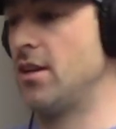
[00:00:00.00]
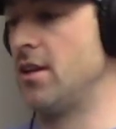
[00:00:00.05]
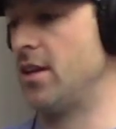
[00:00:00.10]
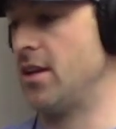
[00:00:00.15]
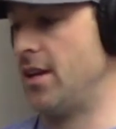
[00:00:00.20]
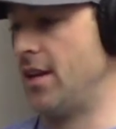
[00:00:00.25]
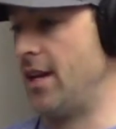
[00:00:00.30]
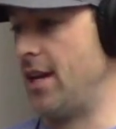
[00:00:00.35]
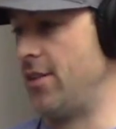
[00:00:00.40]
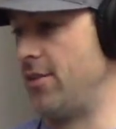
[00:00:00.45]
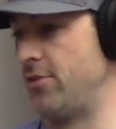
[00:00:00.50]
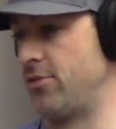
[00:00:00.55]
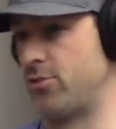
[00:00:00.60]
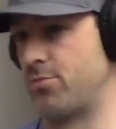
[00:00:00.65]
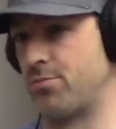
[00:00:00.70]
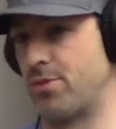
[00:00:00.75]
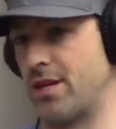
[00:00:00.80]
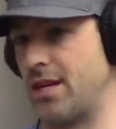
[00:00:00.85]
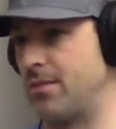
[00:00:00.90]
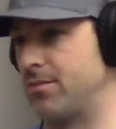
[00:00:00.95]
And there's
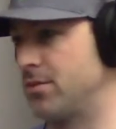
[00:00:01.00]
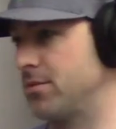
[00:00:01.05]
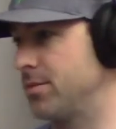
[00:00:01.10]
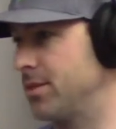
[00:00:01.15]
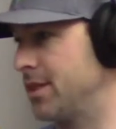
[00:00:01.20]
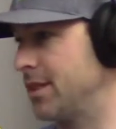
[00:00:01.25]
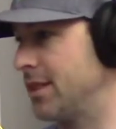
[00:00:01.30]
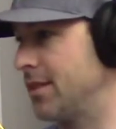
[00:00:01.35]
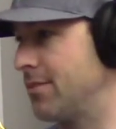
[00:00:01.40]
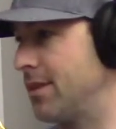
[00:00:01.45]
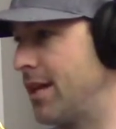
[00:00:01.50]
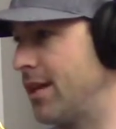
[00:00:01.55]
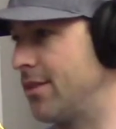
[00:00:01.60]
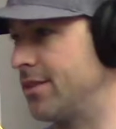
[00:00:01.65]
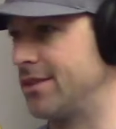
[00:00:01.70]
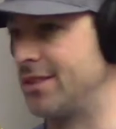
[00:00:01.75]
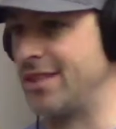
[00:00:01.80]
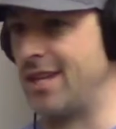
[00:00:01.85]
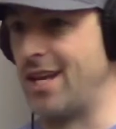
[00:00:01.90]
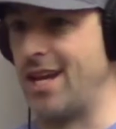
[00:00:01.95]
probably about
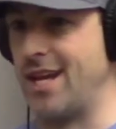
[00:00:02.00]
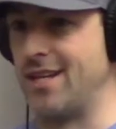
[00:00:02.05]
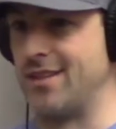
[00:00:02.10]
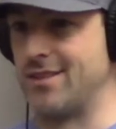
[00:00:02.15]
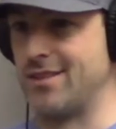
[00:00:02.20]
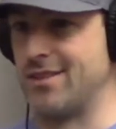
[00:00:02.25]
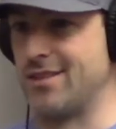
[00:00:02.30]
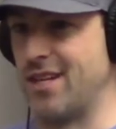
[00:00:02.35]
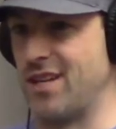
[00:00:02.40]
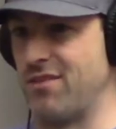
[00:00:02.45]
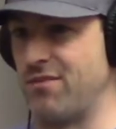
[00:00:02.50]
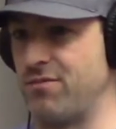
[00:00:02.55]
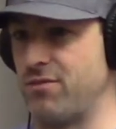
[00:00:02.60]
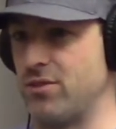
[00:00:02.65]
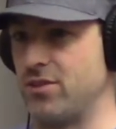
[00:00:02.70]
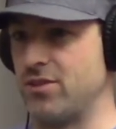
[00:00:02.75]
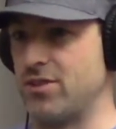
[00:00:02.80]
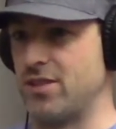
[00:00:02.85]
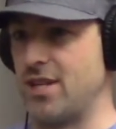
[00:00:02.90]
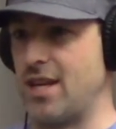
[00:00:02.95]
an 8 to 10
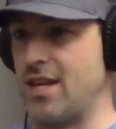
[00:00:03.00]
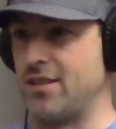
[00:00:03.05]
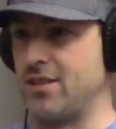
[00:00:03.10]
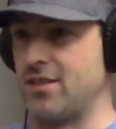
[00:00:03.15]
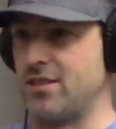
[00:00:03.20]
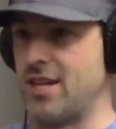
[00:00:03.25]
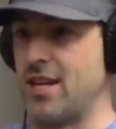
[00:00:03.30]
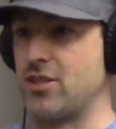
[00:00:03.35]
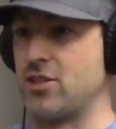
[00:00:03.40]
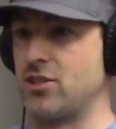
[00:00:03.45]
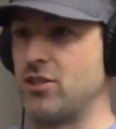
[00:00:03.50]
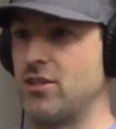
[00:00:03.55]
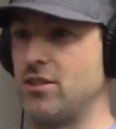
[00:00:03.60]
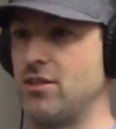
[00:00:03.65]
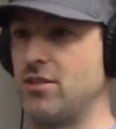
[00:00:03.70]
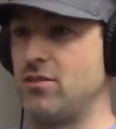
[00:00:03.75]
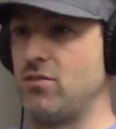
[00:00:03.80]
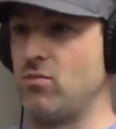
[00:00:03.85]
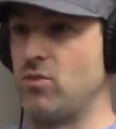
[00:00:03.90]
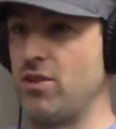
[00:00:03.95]
foot side
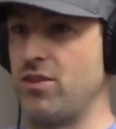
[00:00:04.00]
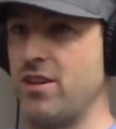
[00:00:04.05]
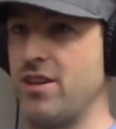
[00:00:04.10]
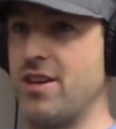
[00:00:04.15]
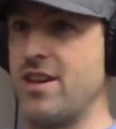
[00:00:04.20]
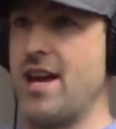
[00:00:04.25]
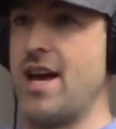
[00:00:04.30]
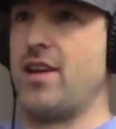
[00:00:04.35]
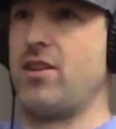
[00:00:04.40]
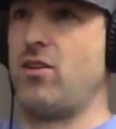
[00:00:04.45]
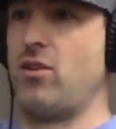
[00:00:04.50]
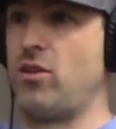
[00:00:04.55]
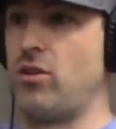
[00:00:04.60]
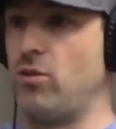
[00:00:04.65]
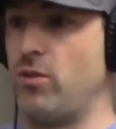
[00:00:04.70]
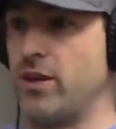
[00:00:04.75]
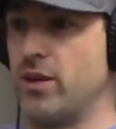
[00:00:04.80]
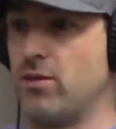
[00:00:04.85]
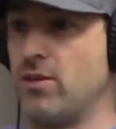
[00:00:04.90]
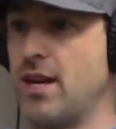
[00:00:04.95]
section with a net all the
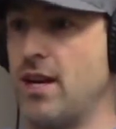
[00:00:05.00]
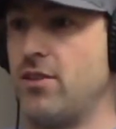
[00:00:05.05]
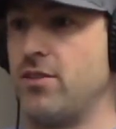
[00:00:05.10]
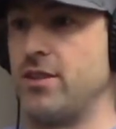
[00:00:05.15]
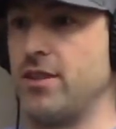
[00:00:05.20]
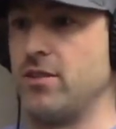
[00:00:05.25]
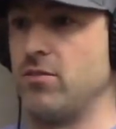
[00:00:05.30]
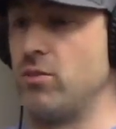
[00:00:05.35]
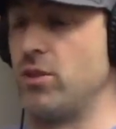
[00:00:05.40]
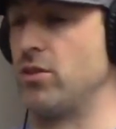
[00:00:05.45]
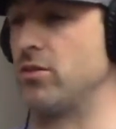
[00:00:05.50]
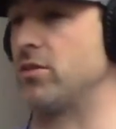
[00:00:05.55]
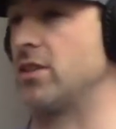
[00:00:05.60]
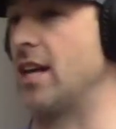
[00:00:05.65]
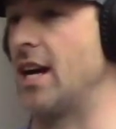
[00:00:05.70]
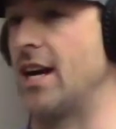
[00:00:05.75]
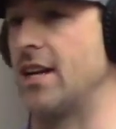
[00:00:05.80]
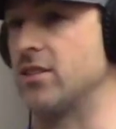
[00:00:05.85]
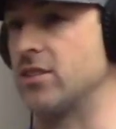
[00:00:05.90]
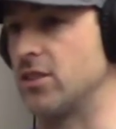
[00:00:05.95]
way around it where
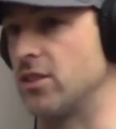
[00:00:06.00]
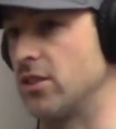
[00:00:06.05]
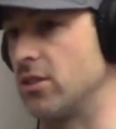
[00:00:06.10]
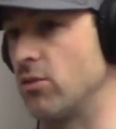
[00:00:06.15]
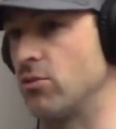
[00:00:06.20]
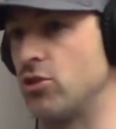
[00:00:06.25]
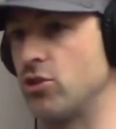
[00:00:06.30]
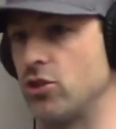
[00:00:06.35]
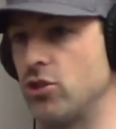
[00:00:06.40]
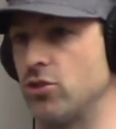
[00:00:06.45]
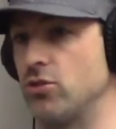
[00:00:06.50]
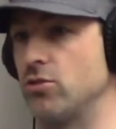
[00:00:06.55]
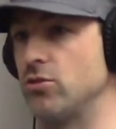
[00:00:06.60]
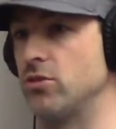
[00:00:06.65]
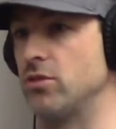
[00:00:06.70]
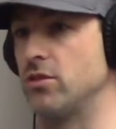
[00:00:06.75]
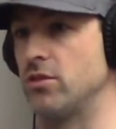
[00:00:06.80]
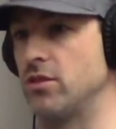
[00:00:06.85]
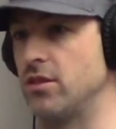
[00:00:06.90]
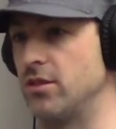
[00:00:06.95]
guys can go shoot.
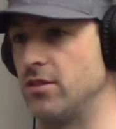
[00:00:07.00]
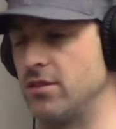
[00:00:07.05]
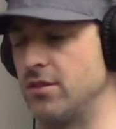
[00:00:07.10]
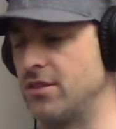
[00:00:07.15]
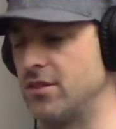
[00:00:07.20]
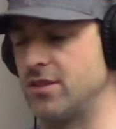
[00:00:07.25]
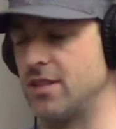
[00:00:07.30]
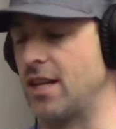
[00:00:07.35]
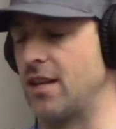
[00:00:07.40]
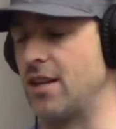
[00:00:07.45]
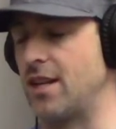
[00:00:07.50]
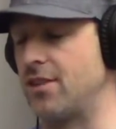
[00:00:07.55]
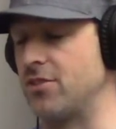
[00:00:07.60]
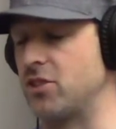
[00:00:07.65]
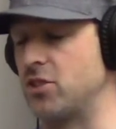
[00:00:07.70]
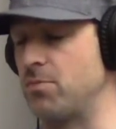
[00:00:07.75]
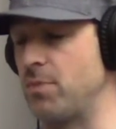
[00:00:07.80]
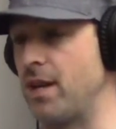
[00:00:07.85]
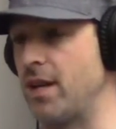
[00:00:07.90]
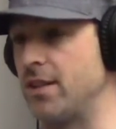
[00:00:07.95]
And there's not a lot of
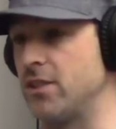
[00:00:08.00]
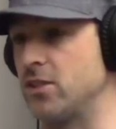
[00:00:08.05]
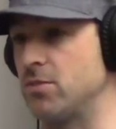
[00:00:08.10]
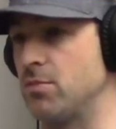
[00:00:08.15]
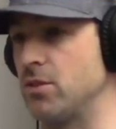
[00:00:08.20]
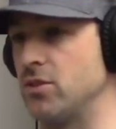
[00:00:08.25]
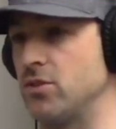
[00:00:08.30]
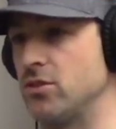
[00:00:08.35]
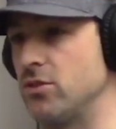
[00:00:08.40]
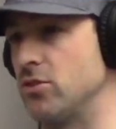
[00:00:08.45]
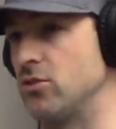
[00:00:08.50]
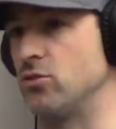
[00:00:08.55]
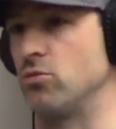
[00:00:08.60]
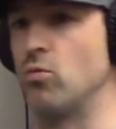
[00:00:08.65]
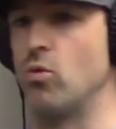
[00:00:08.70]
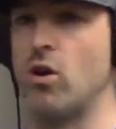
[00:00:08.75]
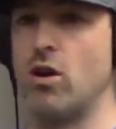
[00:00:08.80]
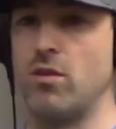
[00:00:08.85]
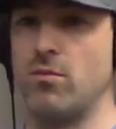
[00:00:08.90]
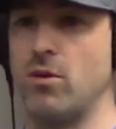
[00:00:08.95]
space, but you can do
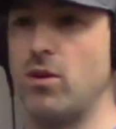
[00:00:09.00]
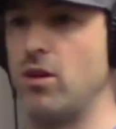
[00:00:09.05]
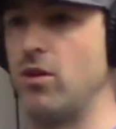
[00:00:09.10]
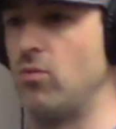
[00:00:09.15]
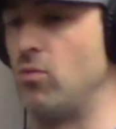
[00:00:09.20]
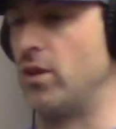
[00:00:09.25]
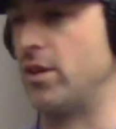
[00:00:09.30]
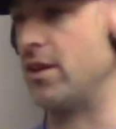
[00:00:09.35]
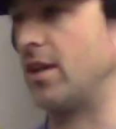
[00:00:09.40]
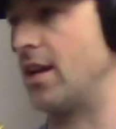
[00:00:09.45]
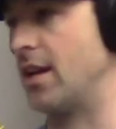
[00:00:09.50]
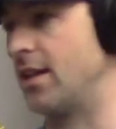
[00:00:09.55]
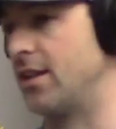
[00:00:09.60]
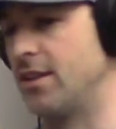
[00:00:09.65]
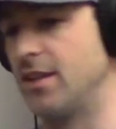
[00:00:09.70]
wall ball and whatnot.